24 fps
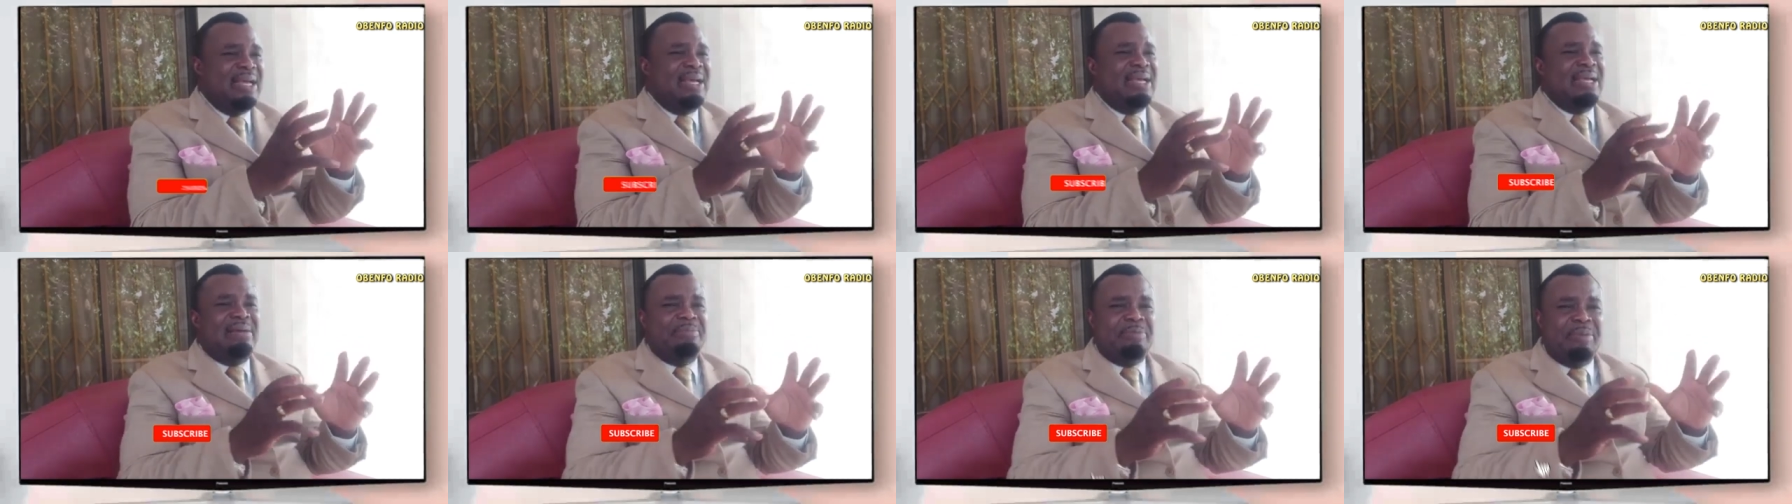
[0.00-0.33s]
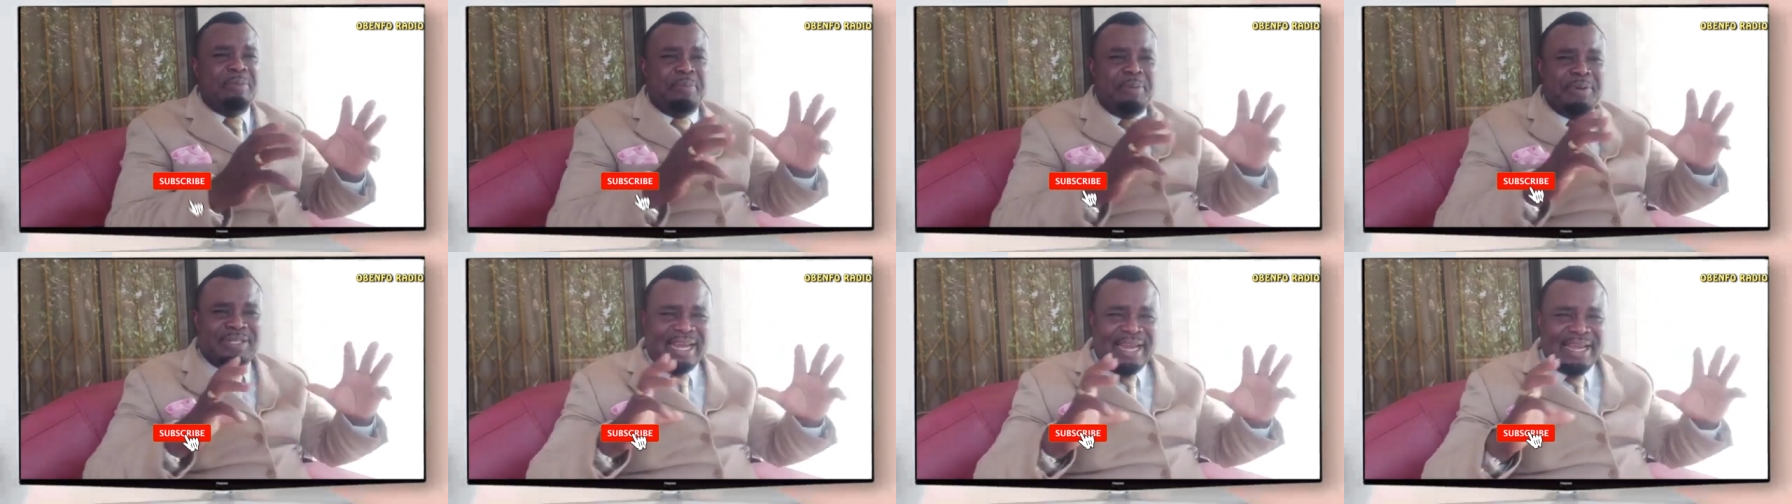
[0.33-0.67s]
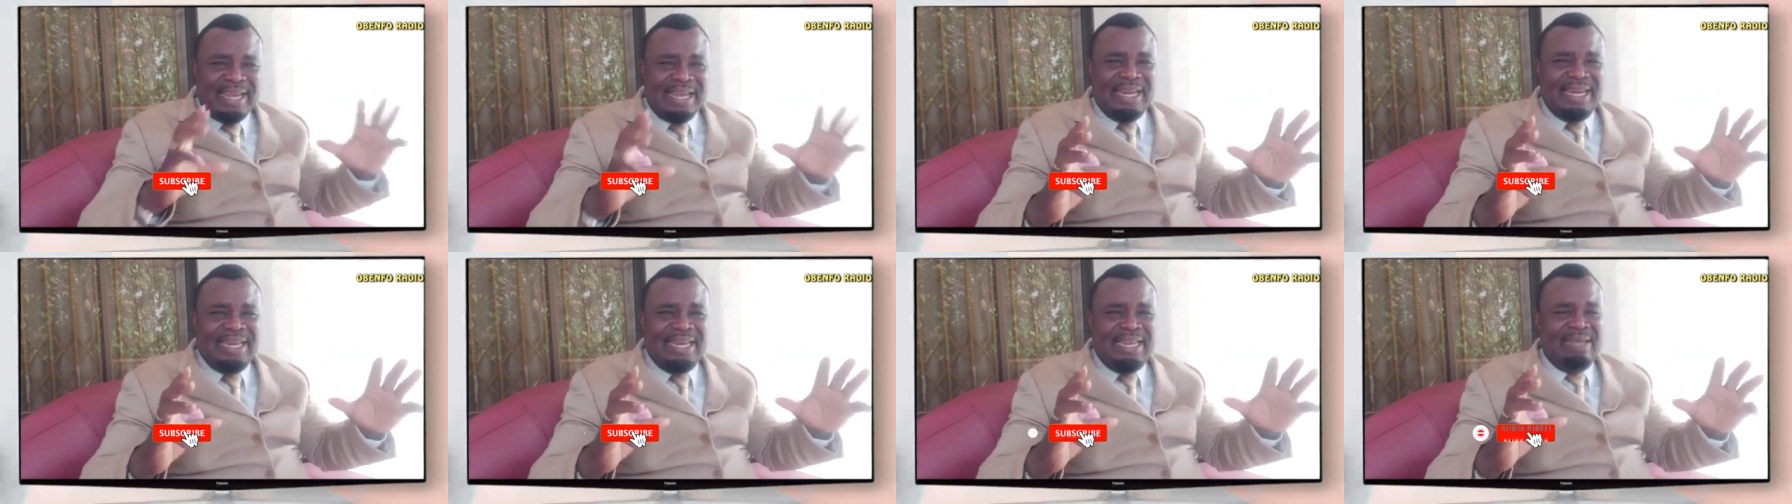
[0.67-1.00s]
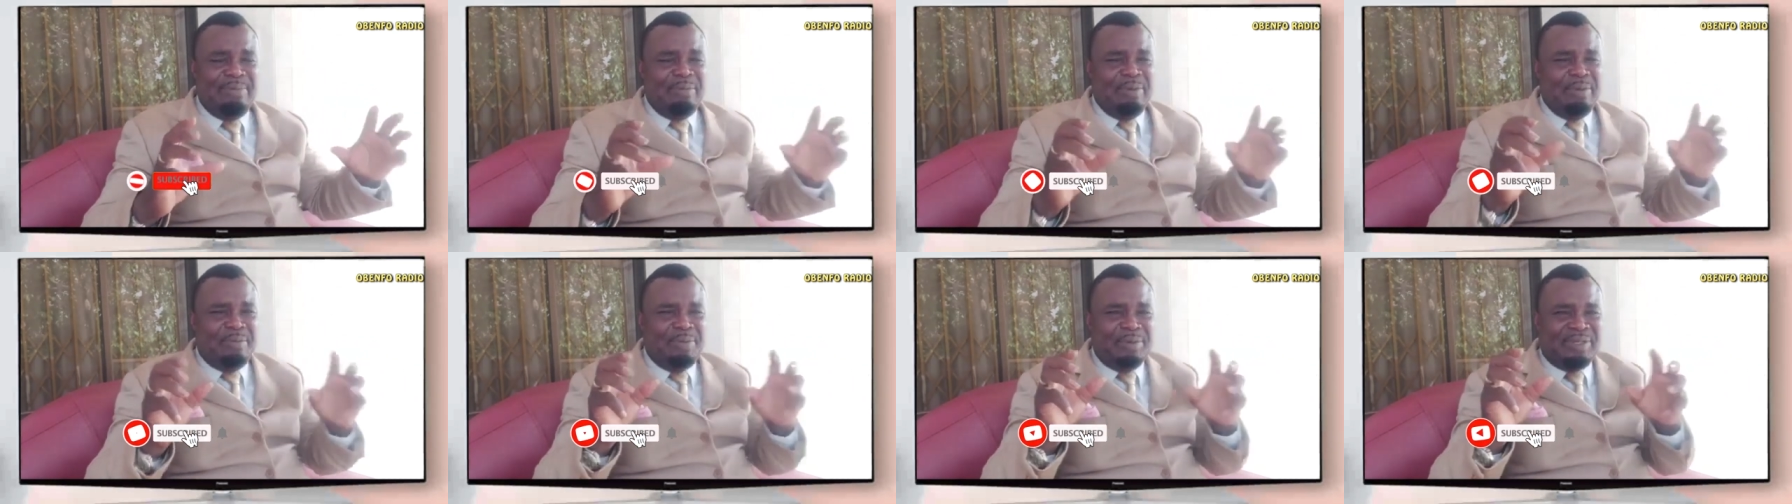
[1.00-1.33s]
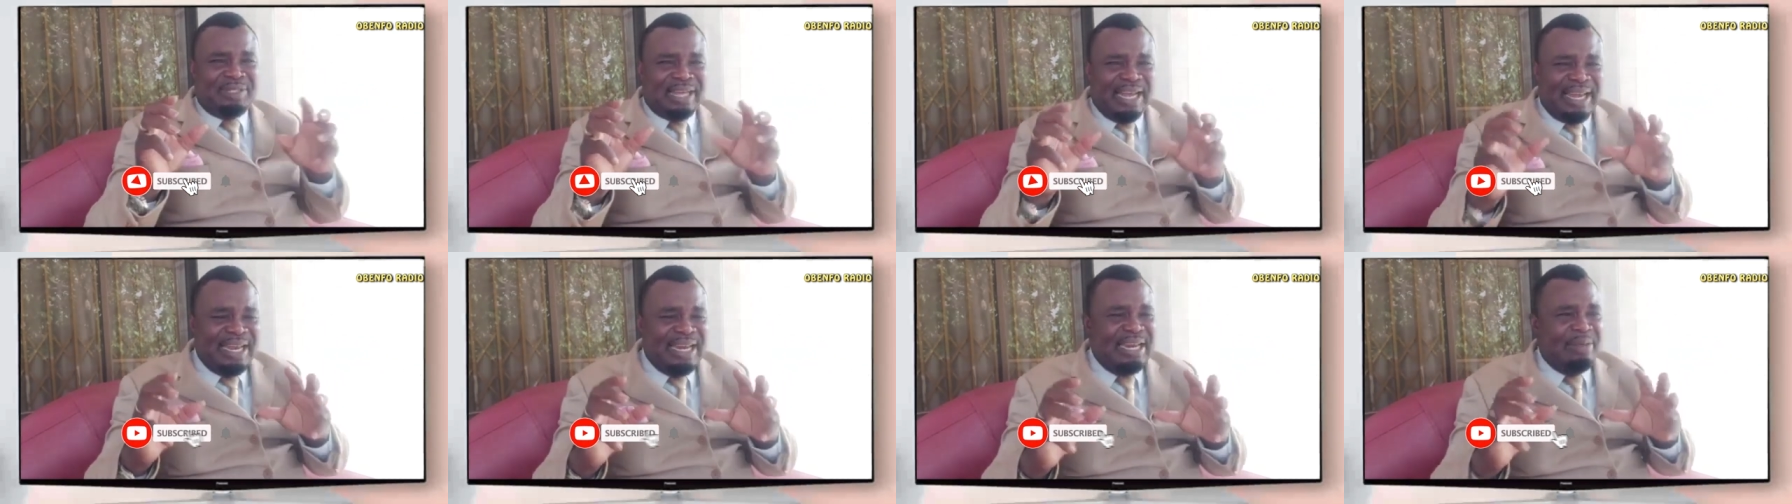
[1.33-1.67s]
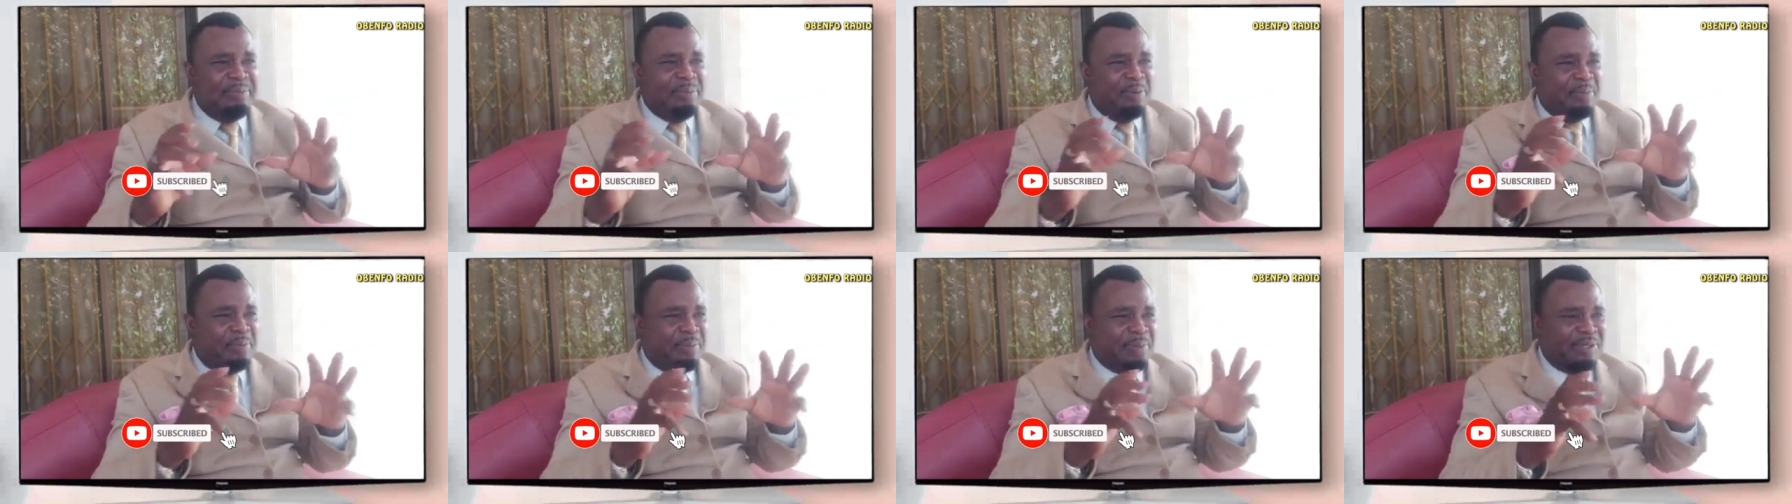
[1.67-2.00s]
Ama asofo bebere
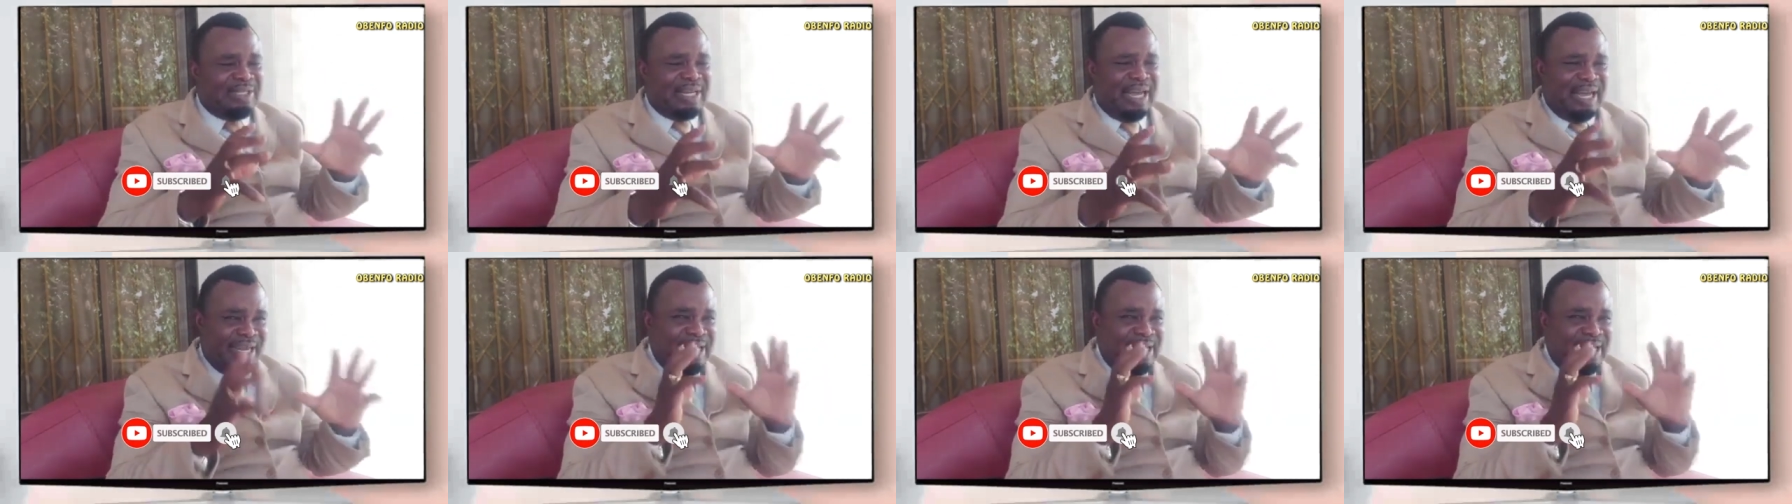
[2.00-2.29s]
asore